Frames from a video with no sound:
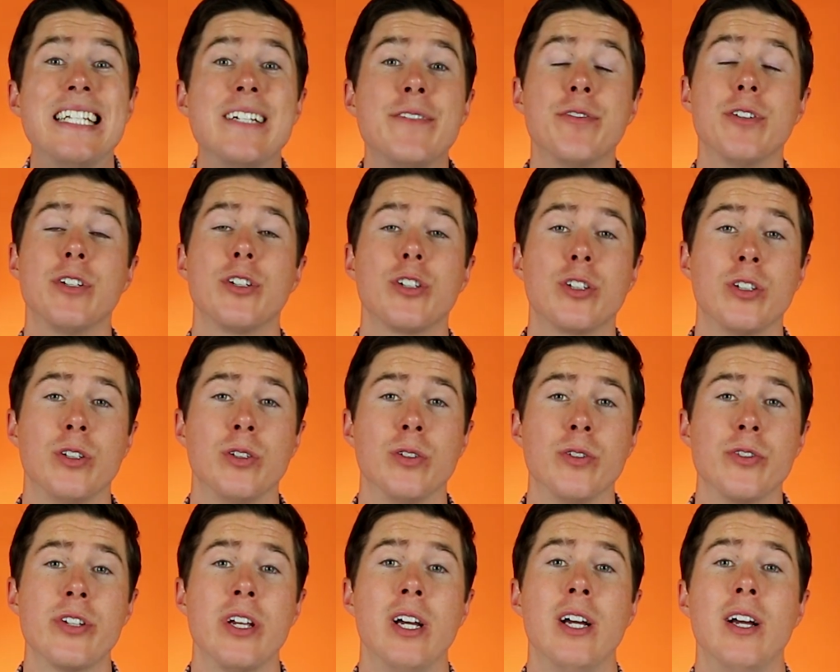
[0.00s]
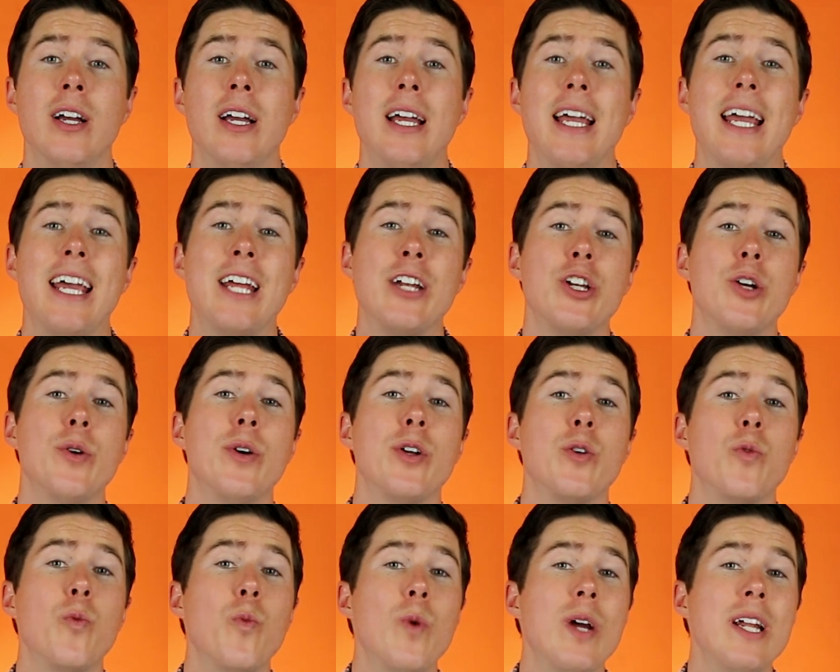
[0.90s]
different goals, and
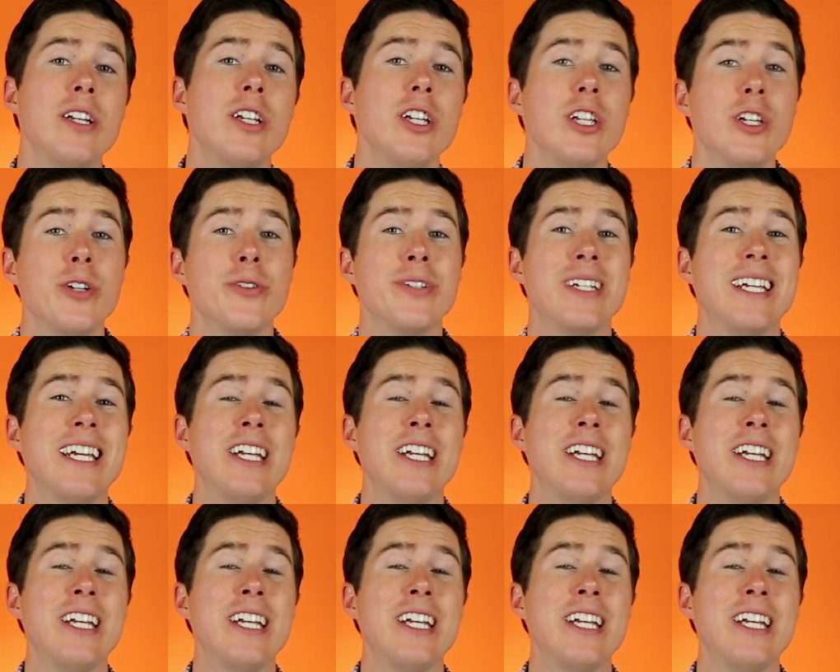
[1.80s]
knowing when to use